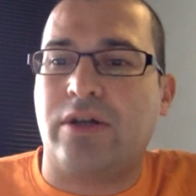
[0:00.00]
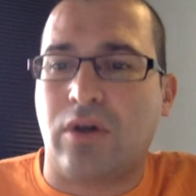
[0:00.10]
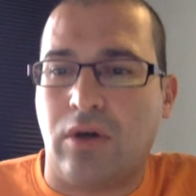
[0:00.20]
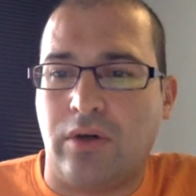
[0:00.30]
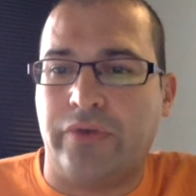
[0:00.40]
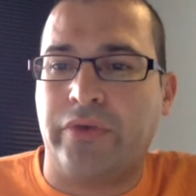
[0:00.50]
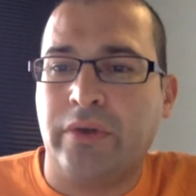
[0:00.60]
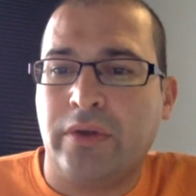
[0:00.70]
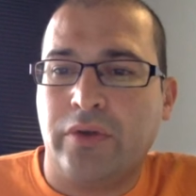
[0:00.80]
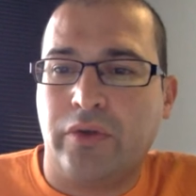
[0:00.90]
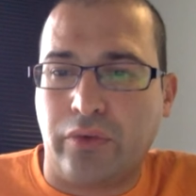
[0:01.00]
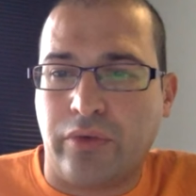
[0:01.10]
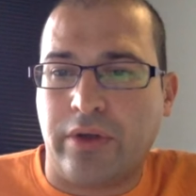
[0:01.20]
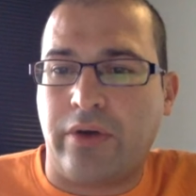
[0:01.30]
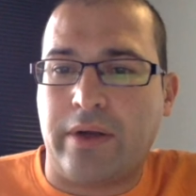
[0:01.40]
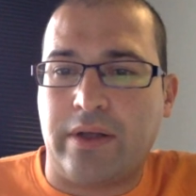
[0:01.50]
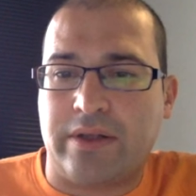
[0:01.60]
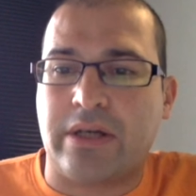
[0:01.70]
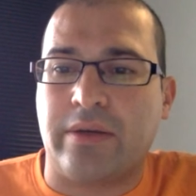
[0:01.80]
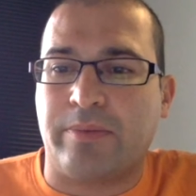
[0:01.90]
code to the Gradle
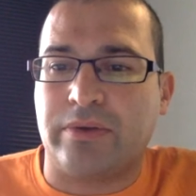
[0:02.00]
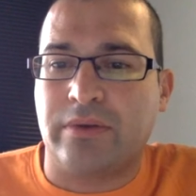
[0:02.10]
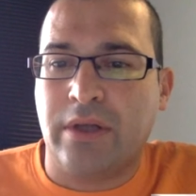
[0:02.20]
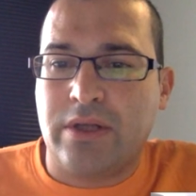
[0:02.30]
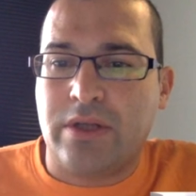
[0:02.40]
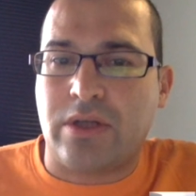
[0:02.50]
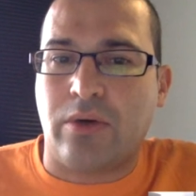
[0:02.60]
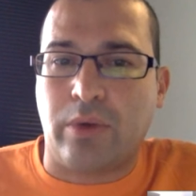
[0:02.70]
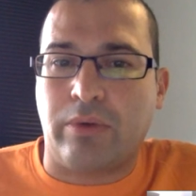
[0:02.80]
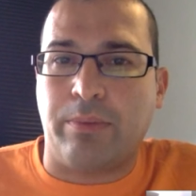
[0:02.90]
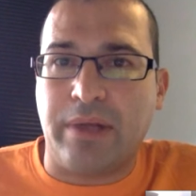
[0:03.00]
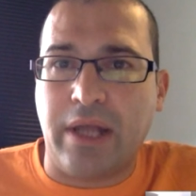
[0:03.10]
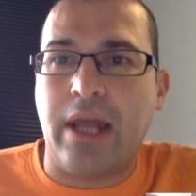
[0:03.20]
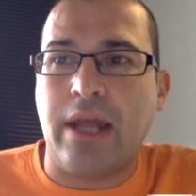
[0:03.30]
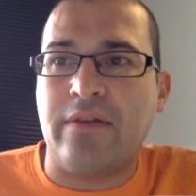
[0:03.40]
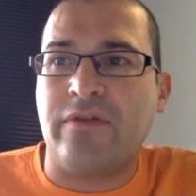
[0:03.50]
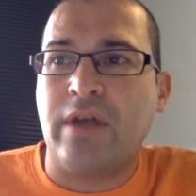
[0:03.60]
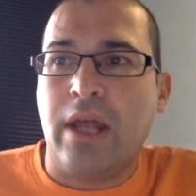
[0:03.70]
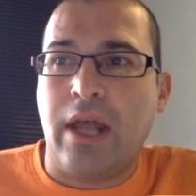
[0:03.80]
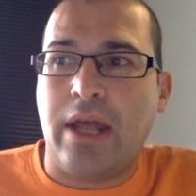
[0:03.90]
script. So it will behave
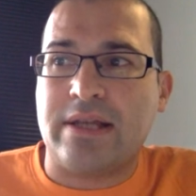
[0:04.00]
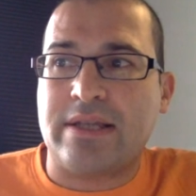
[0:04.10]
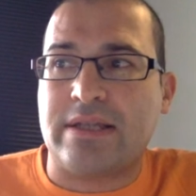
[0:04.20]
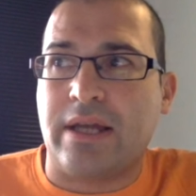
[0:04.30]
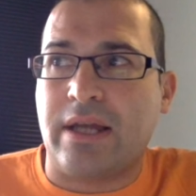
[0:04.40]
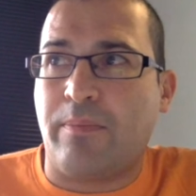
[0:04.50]
as a